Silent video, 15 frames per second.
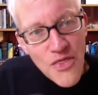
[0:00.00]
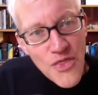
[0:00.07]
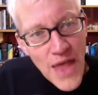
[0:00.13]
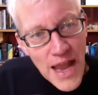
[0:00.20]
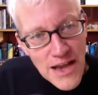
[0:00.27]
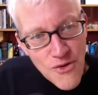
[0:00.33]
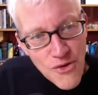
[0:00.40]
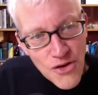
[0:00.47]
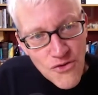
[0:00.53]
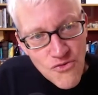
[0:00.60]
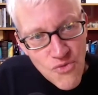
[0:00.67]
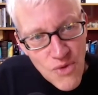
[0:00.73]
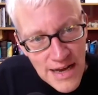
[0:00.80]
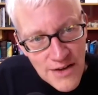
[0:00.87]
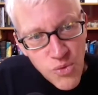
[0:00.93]
then you
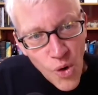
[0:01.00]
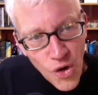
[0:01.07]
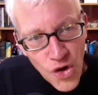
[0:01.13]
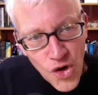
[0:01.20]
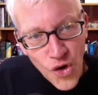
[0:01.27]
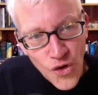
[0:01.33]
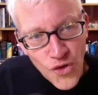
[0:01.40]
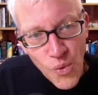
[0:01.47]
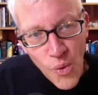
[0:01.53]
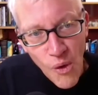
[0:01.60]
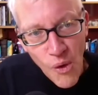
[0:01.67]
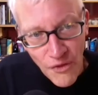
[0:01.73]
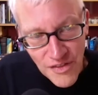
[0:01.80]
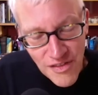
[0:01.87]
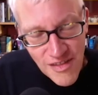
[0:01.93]
can read what God
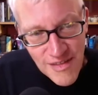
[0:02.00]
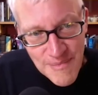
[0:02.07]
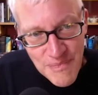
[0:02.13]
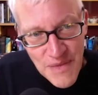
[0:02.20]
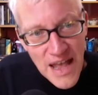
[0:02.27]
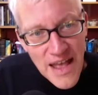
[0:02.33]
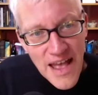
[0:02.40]
wants.